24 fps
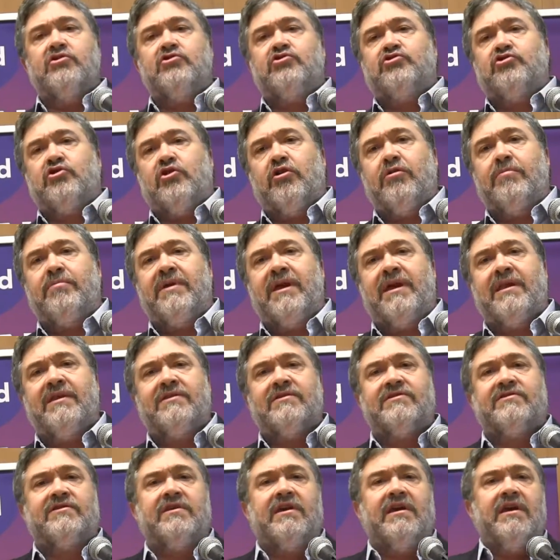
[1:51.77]

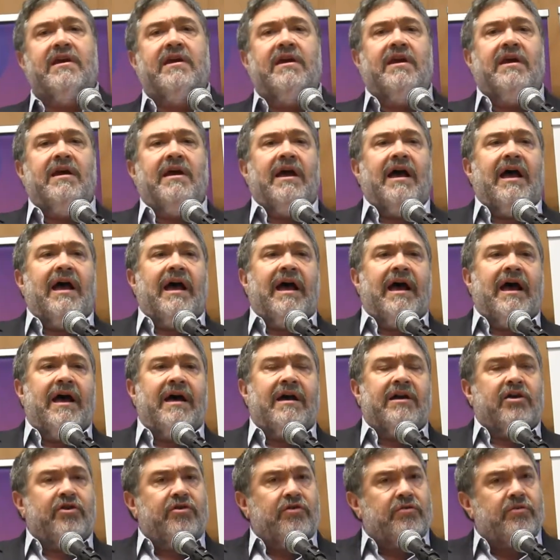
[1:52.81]
Germans,
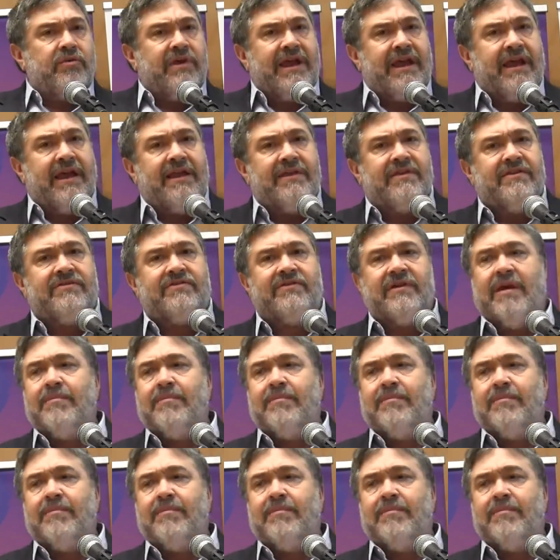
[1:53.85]
Koreans.